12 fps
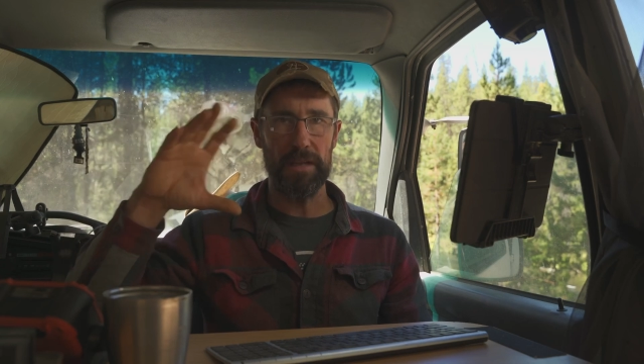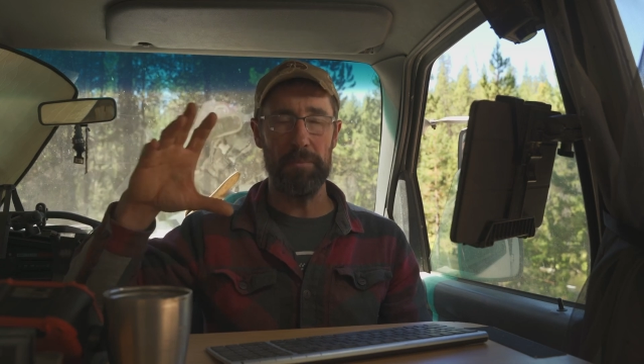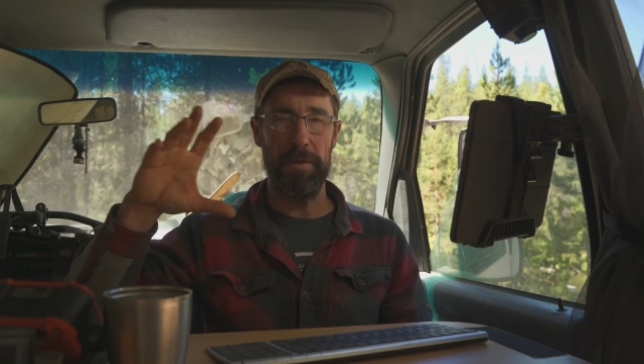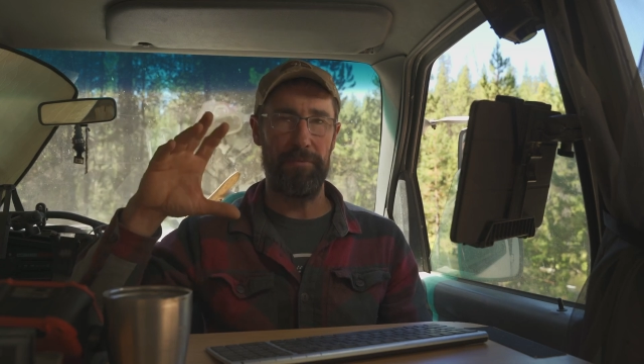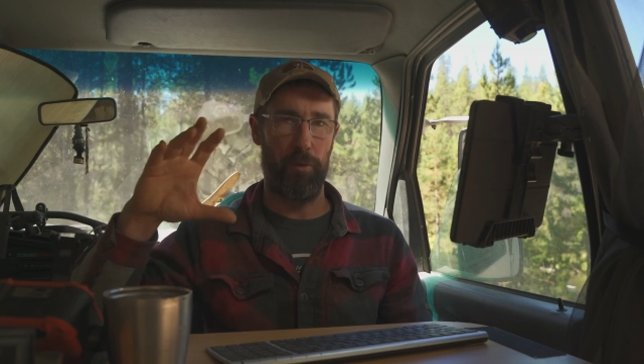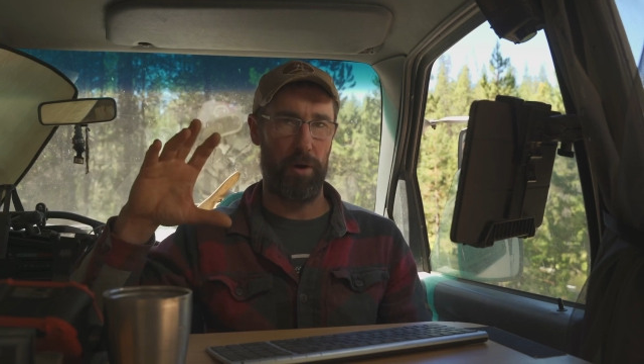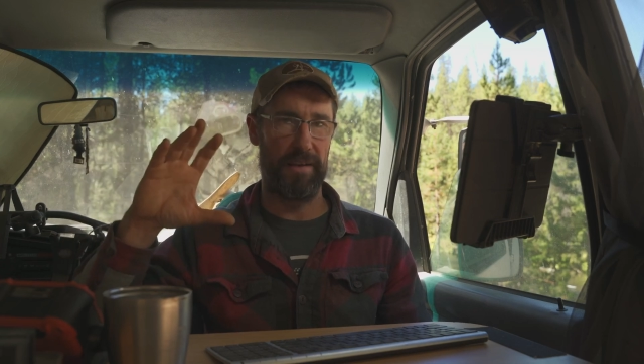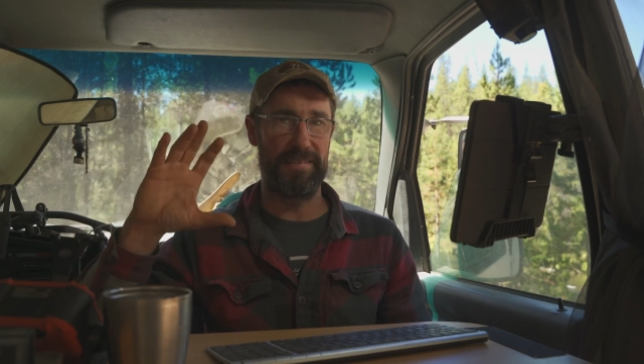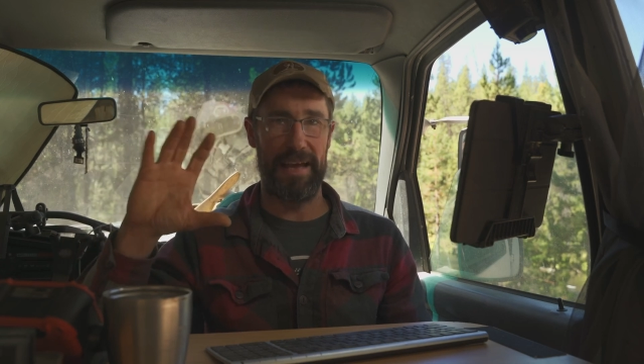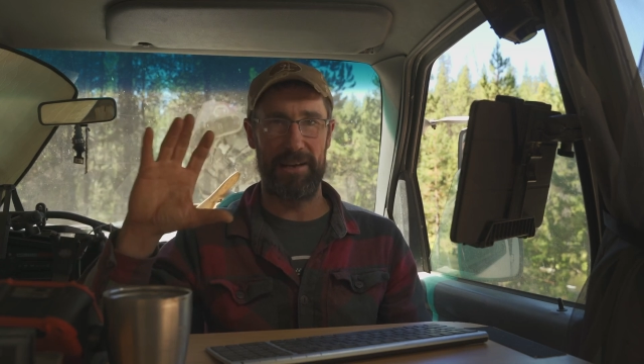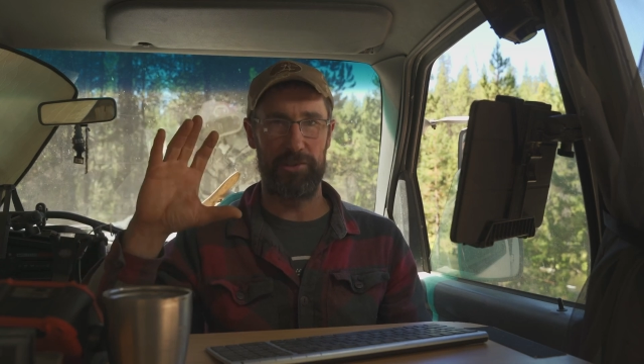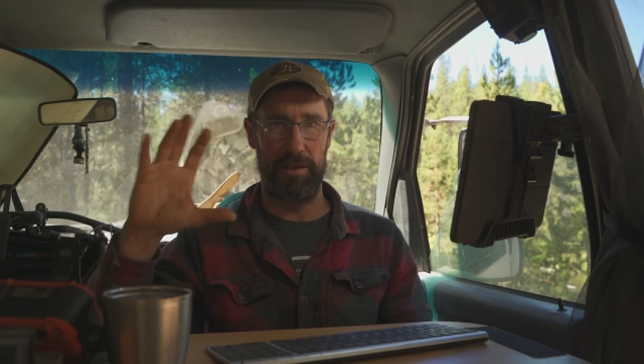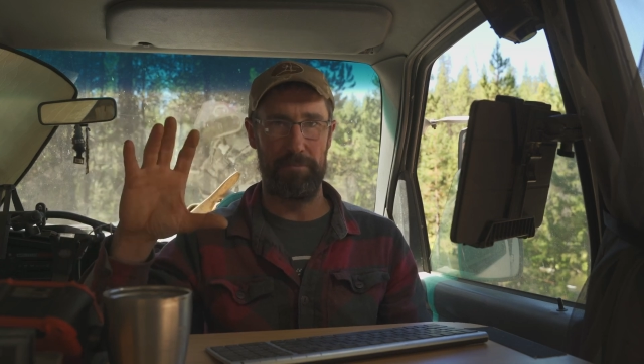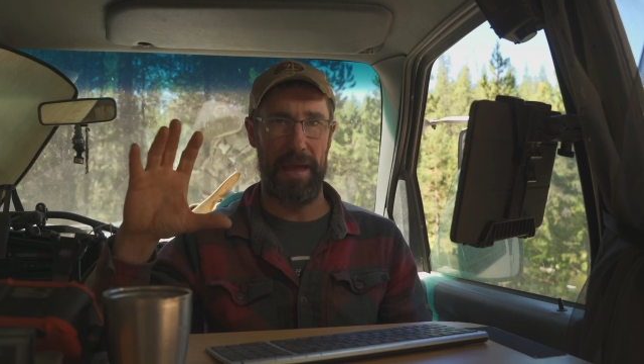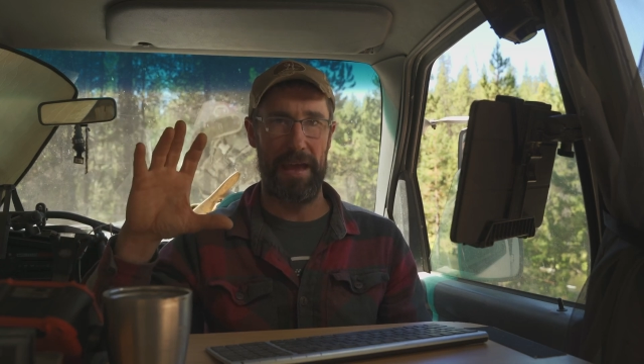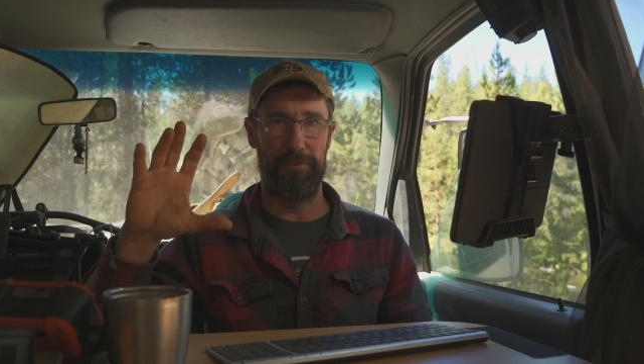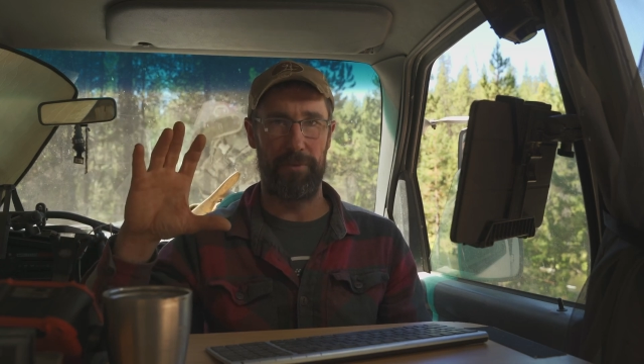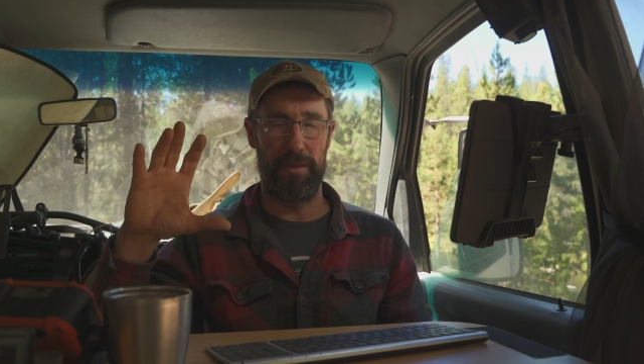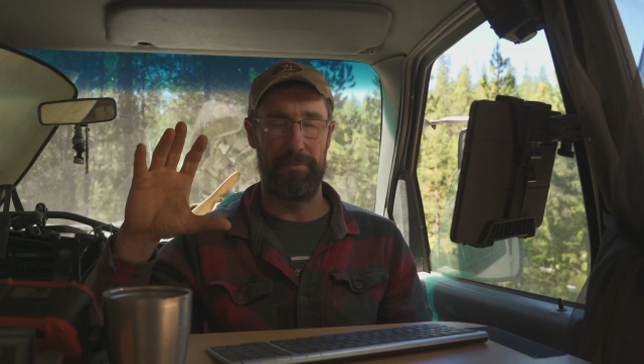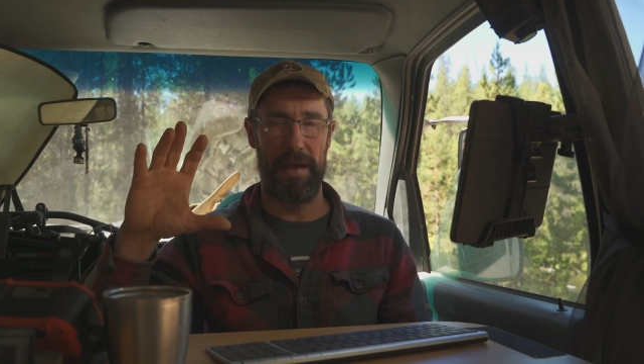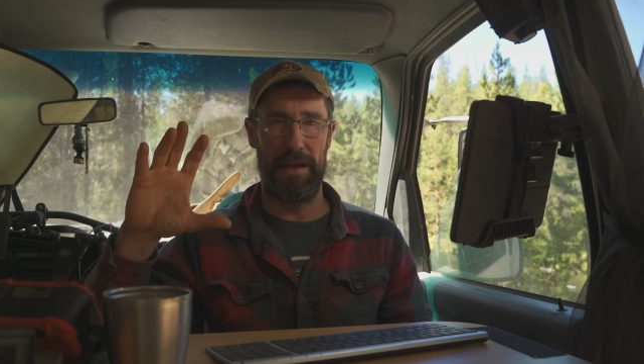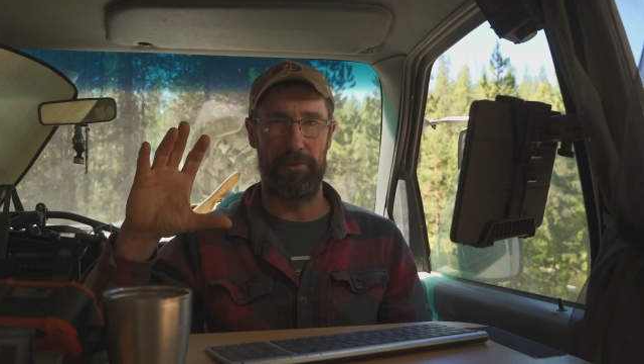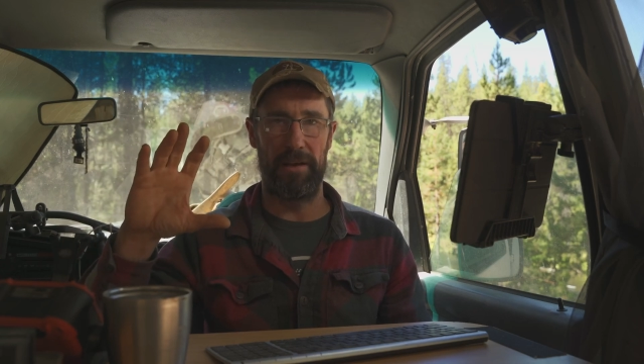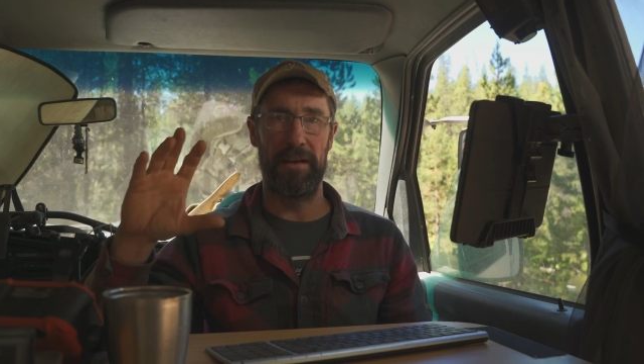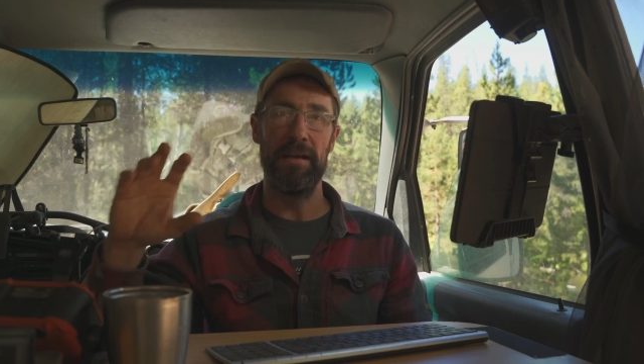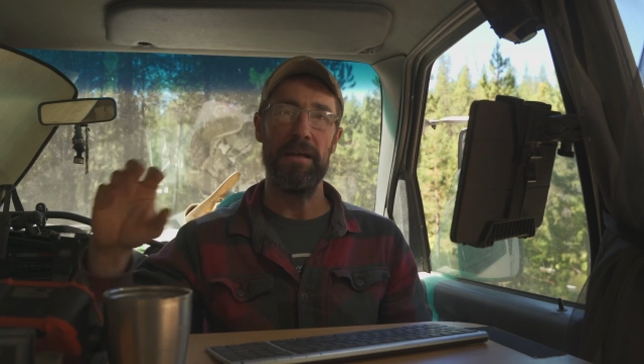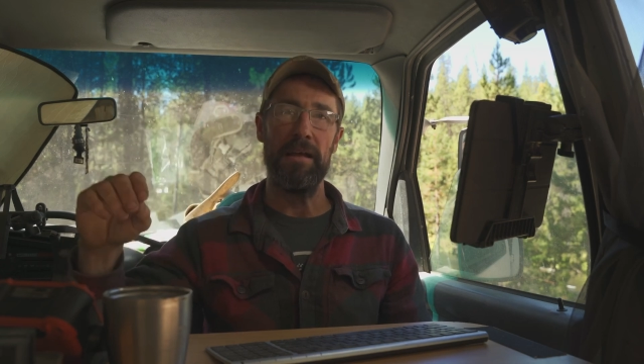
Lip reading: before it's actually bad for the battery.